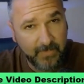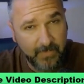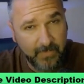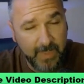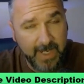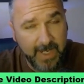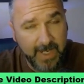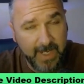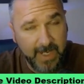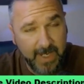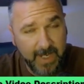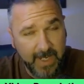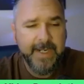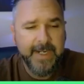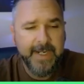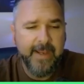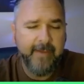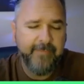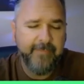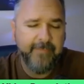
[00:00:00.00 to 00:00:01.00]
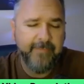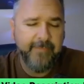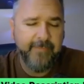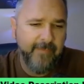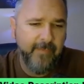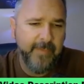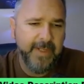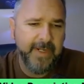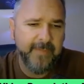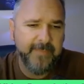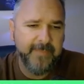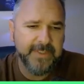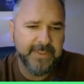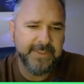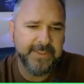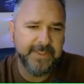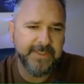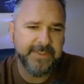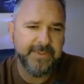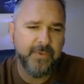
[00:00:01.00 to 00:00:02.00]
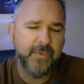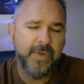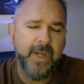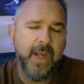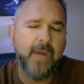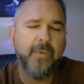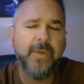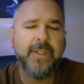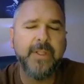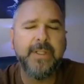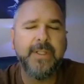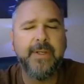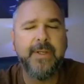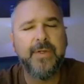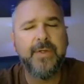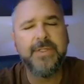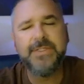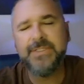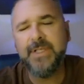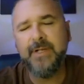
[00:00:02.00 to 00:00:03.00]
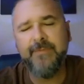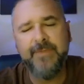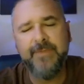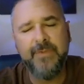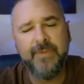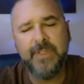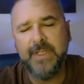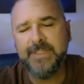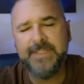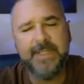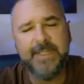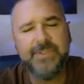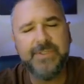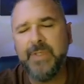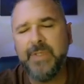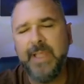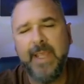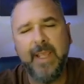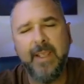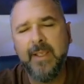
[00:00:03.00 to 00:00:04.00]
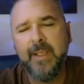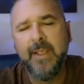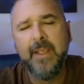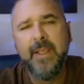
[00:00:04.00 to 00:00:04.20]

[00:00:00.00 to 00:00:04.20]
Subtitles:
Right. Now, if you've never been in business or not really, or you just got a few clients, that's okay.